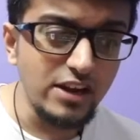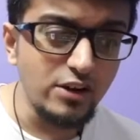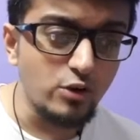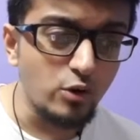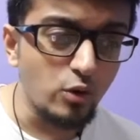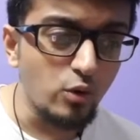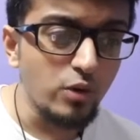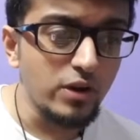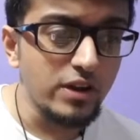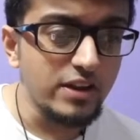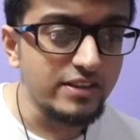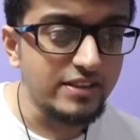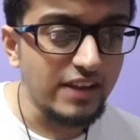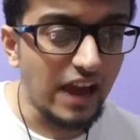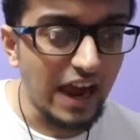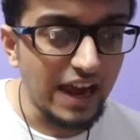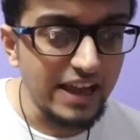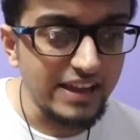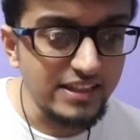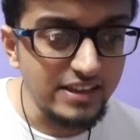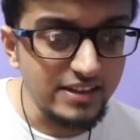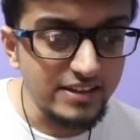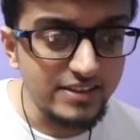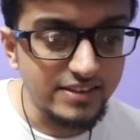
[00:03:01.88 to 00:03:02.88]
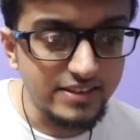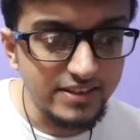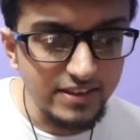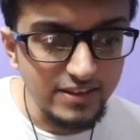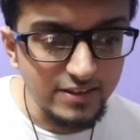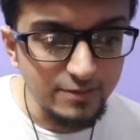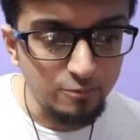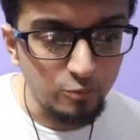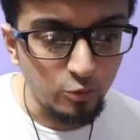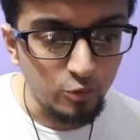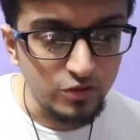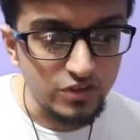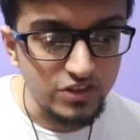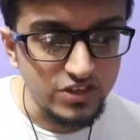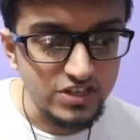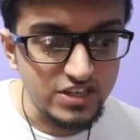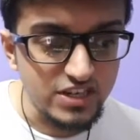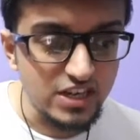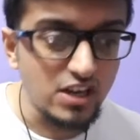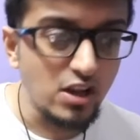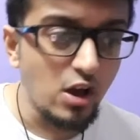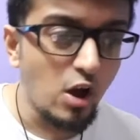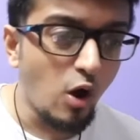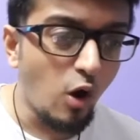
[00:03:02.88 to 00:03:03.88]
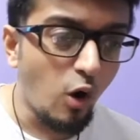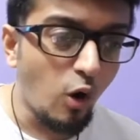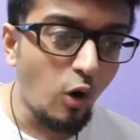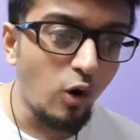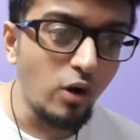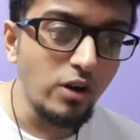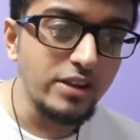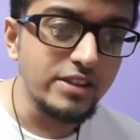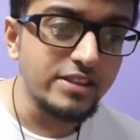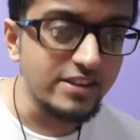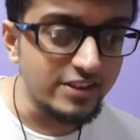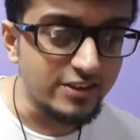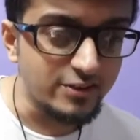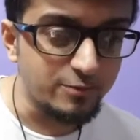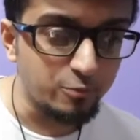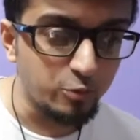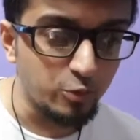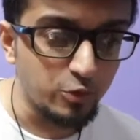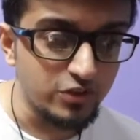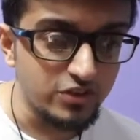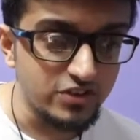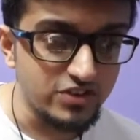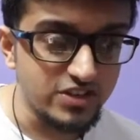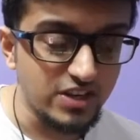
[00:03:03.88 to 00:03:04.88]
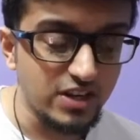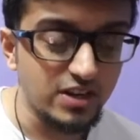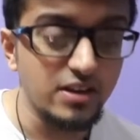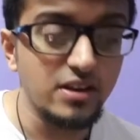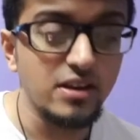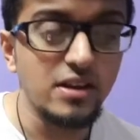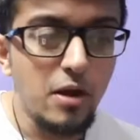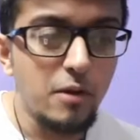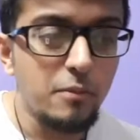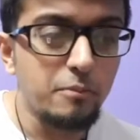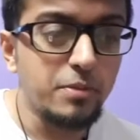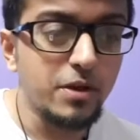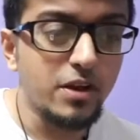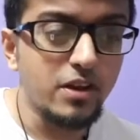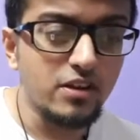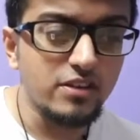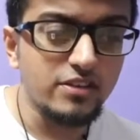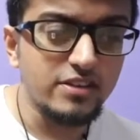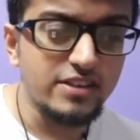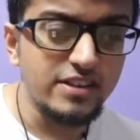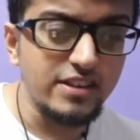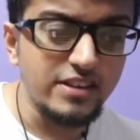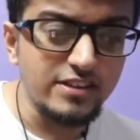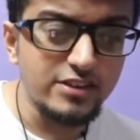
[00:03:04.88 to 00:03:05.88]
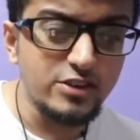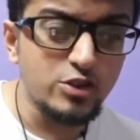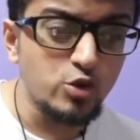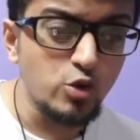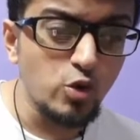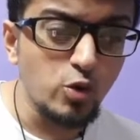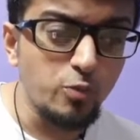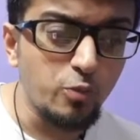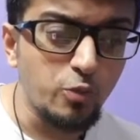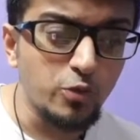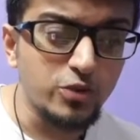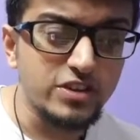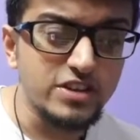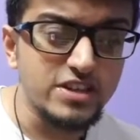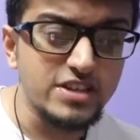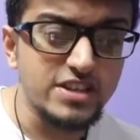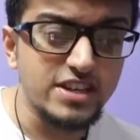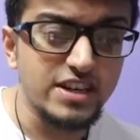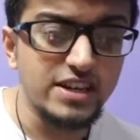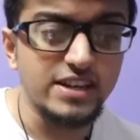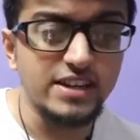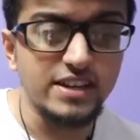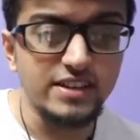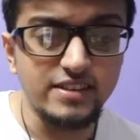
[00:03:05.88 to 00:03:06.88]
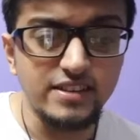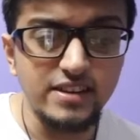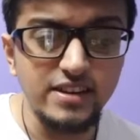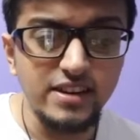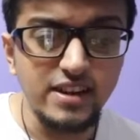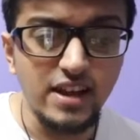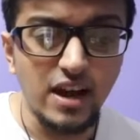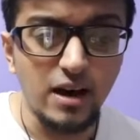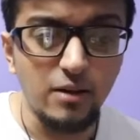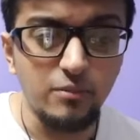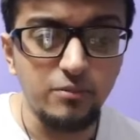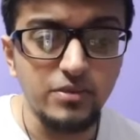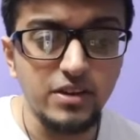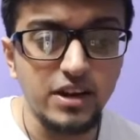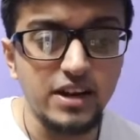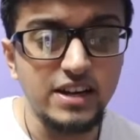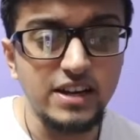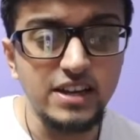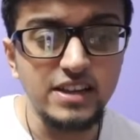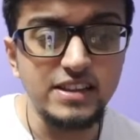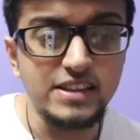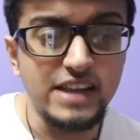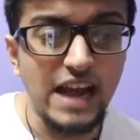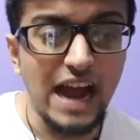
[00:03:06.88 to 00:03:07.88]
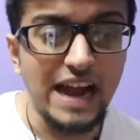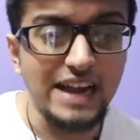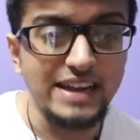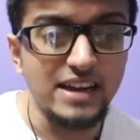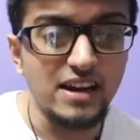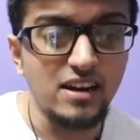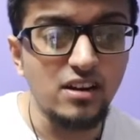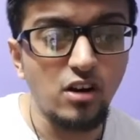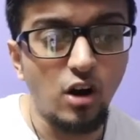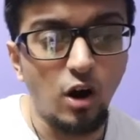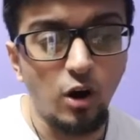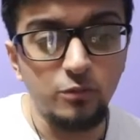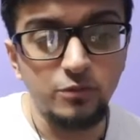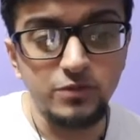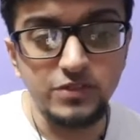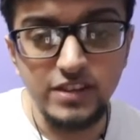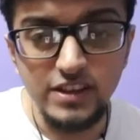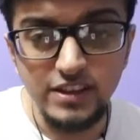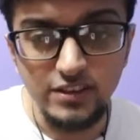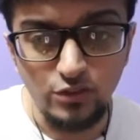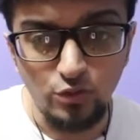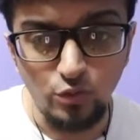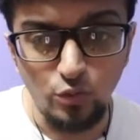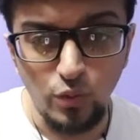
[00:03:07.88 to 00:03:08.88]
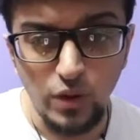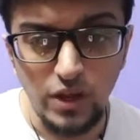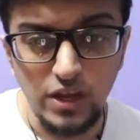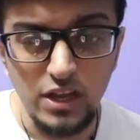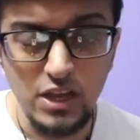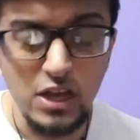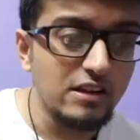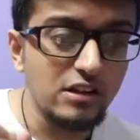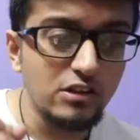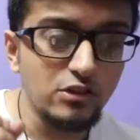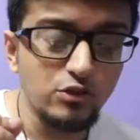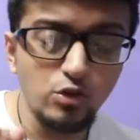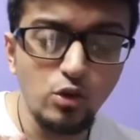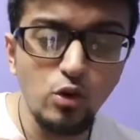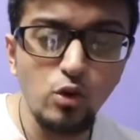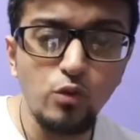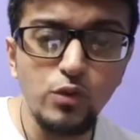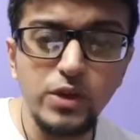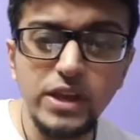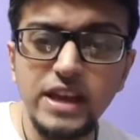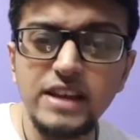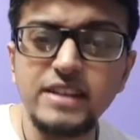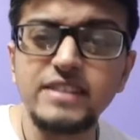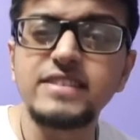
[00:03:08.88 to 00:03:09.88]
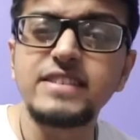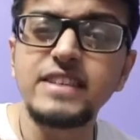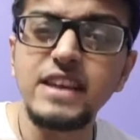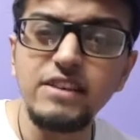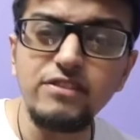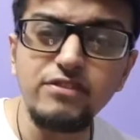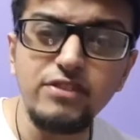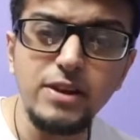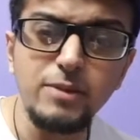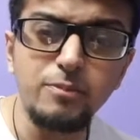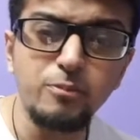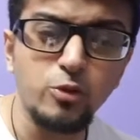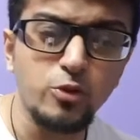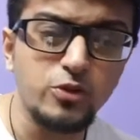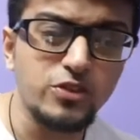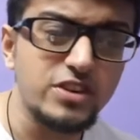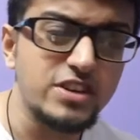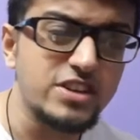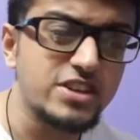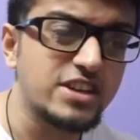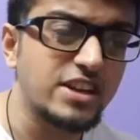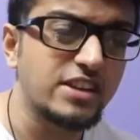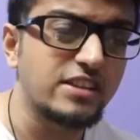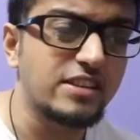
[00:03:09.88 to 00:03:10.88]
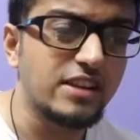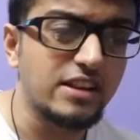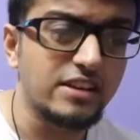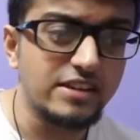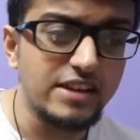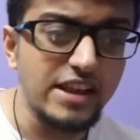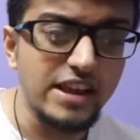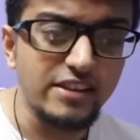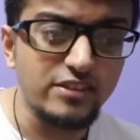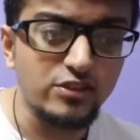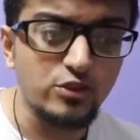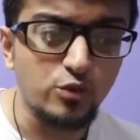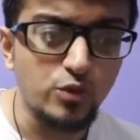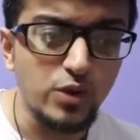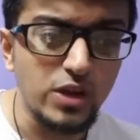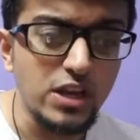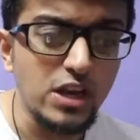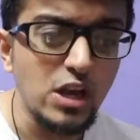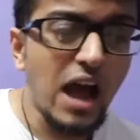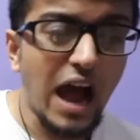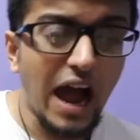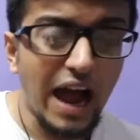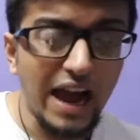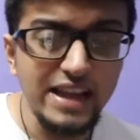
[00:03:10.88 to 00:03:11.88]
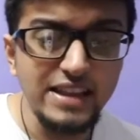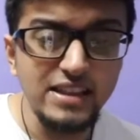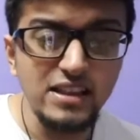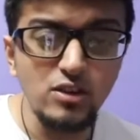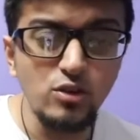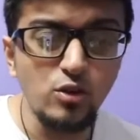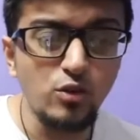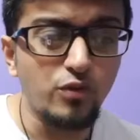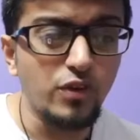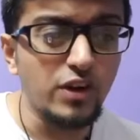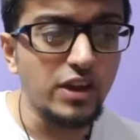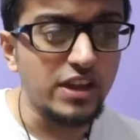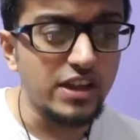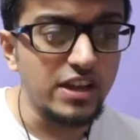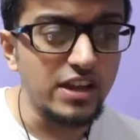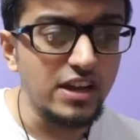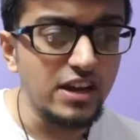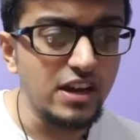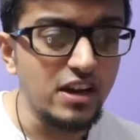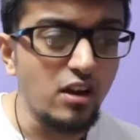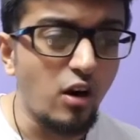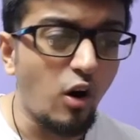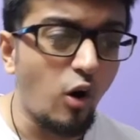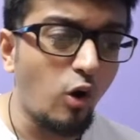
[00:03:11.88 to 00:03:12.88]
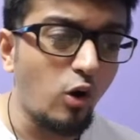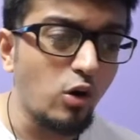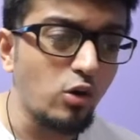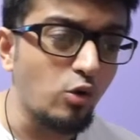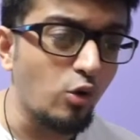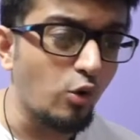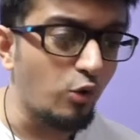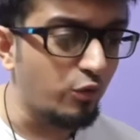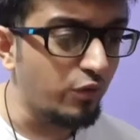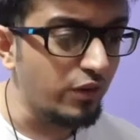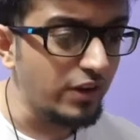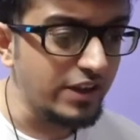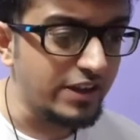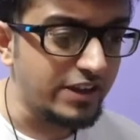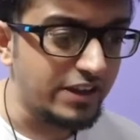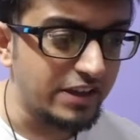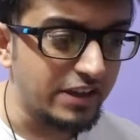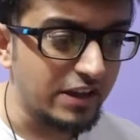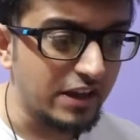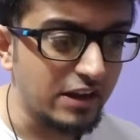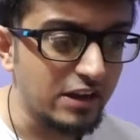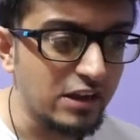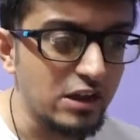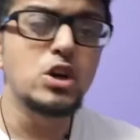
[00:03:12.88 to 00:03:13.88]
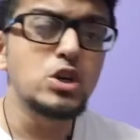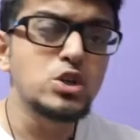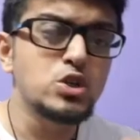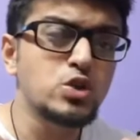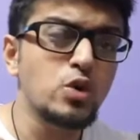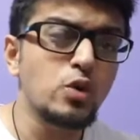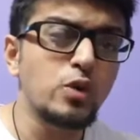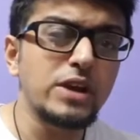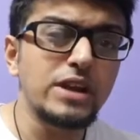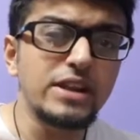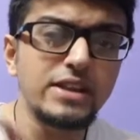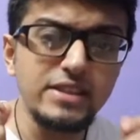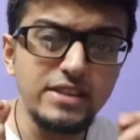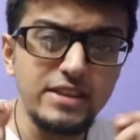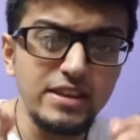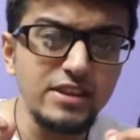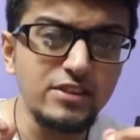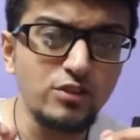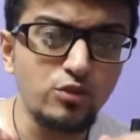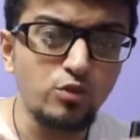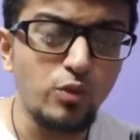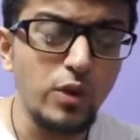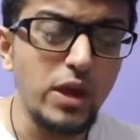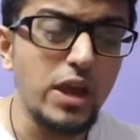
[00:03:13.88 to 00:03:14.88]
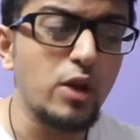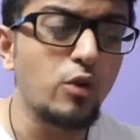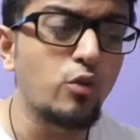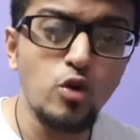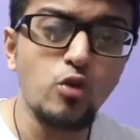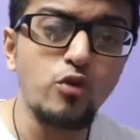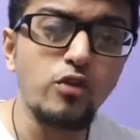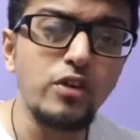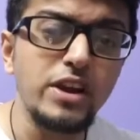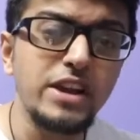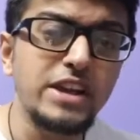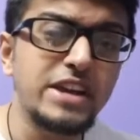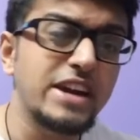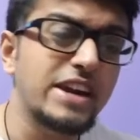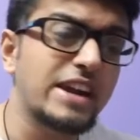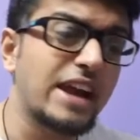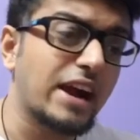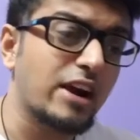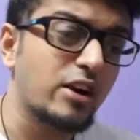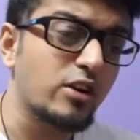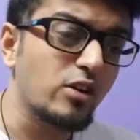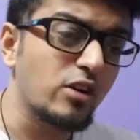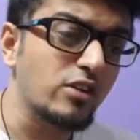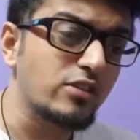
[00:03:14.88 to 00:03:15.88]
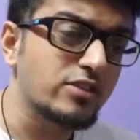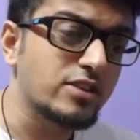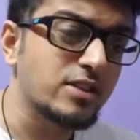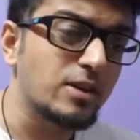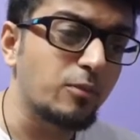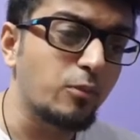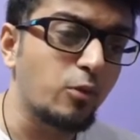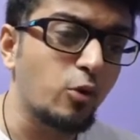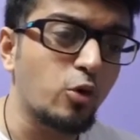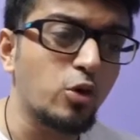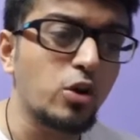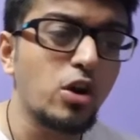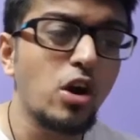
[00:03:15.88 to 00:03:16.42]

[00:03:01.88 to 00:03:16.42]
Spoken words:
row is either this position or this position, because this two position doesn't comes under the attack of this queen. So we can safely position the next queen either over here or over here. So in this way, over here across the board